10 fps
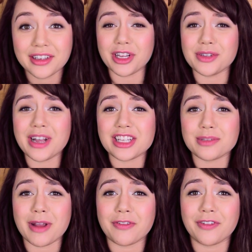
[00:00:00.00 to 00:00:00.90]
But you
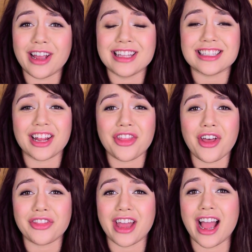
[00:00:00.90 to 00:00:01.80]
guys are my friends and I
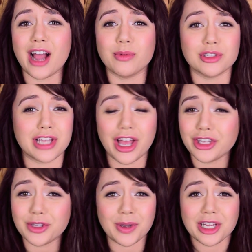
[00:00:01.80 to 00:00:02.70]
thought that I would tell
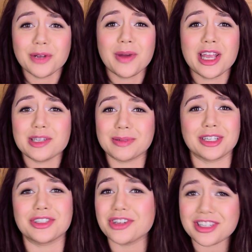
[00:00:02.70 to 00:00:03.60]
you anyways
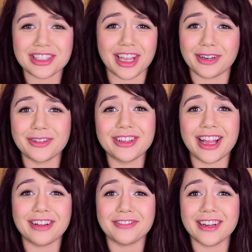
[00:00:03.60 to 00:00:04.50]
because just like real
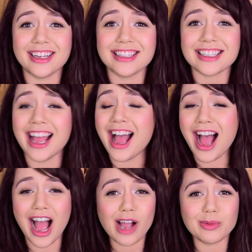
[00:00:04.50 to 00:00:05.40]
life friends,
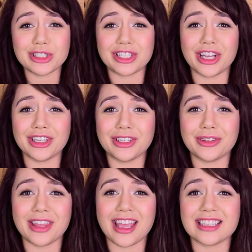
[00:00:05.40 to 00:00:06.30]
I would tell
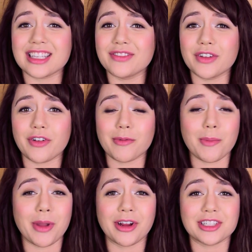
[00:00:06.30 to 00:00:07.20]
you things even if I'm
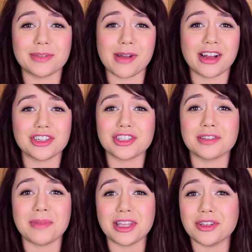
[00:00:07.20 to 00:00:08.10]
embarrassed about it
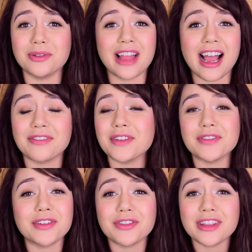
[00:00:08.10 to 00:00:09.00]
just to make you laugh
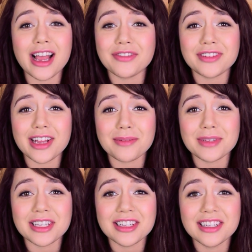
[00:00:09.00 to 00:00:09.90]
even if you're laughing at
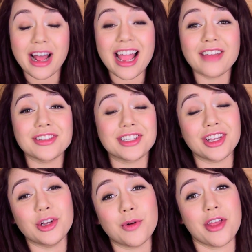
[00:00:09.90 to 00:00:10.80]
me. But I have to
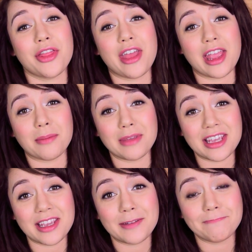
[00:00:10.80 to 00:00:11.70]
tell you one thing,
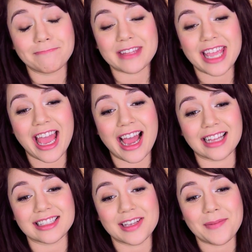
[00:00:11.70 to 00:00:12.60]
me,
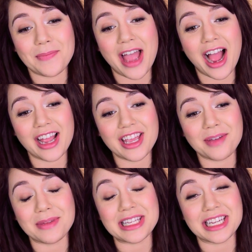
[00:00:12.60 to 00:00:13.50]
Kat, I
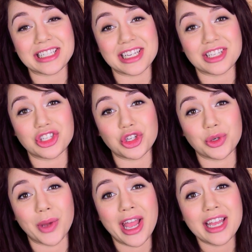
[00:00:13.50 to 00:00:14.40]
am addicted
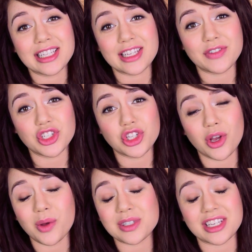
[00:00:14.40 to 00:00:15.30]
to TV
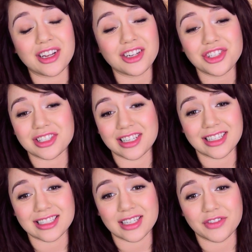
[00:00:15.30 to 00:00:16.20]
shows, and not just
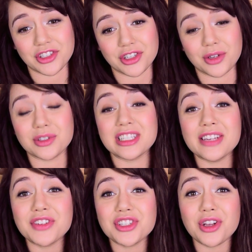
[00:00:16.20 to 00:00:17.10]
any TV shows,
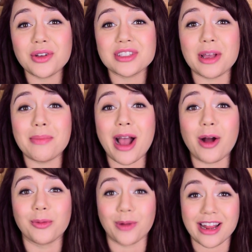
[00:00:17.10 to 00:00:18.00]
TV shows
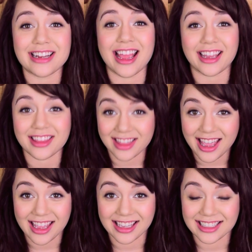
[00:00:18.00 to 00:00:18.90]
about redneck
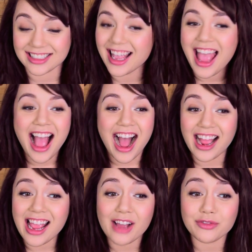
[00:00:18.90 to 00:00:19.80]
things.
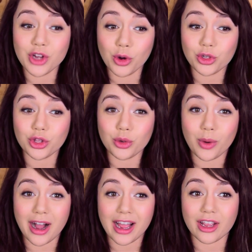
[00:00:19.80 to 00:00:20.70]
I have no clue
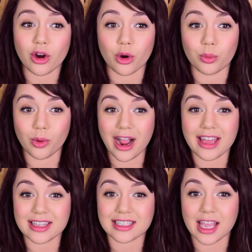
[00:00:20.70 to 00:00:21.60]
why or
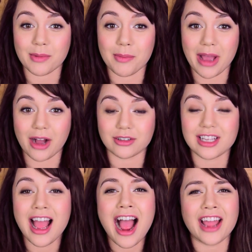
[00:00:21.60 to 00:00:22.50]
why this came about.